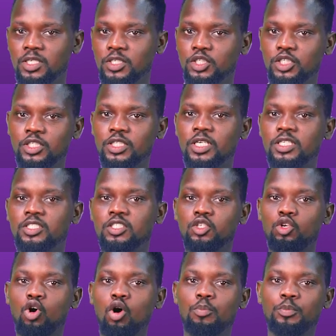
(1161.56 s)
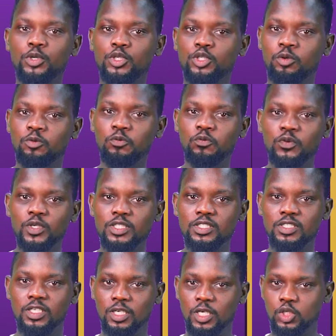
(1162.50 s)
initiated the Operation Feed
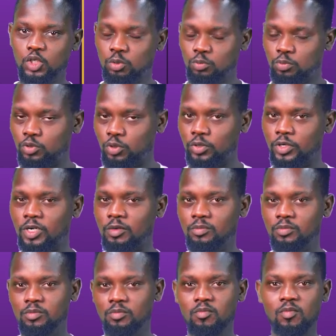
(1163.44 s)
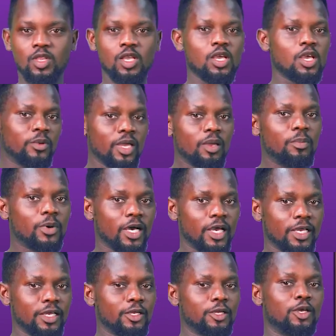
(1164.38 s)
the Nation program,
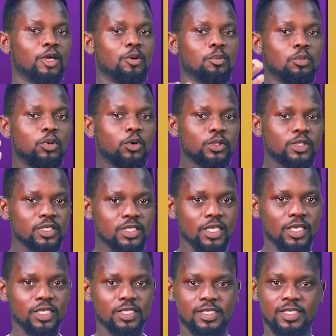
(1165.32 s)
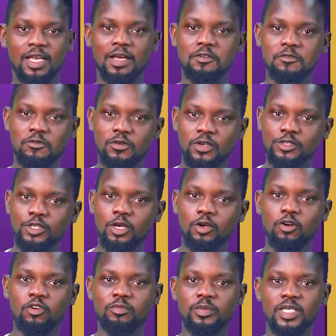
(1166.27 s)
whereby both states and federal
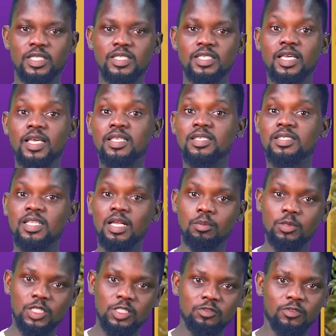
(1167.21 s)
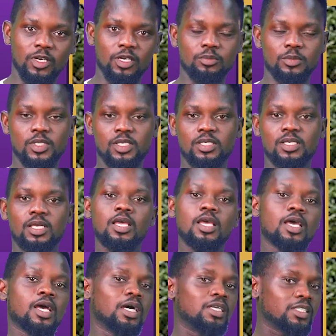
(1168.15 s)
governments established farms
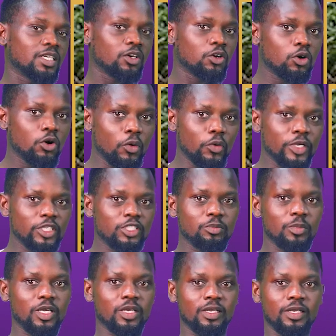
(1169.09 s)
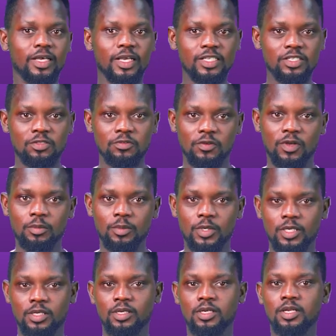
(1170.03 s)
and encouraged mechanized
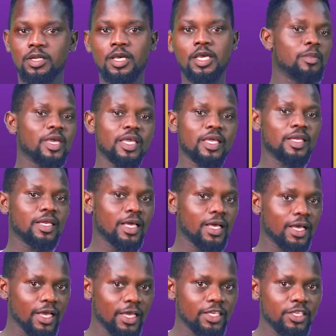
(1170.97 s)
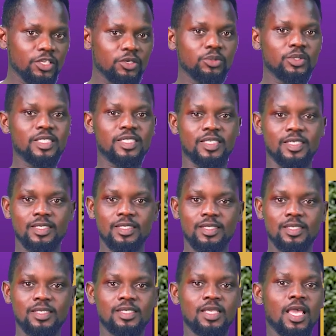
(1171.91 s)
farming, making high-yield
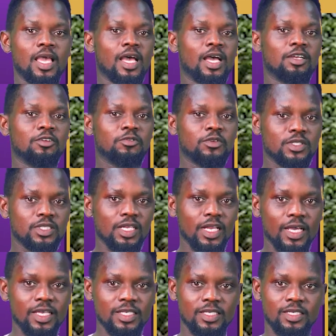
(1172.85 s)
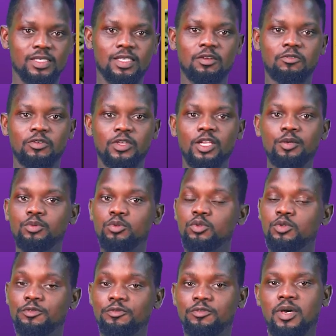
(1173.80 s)
seeds and fertilizers
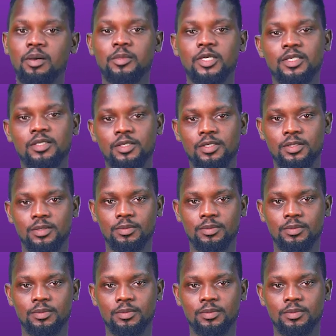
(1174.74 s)
available to farmers.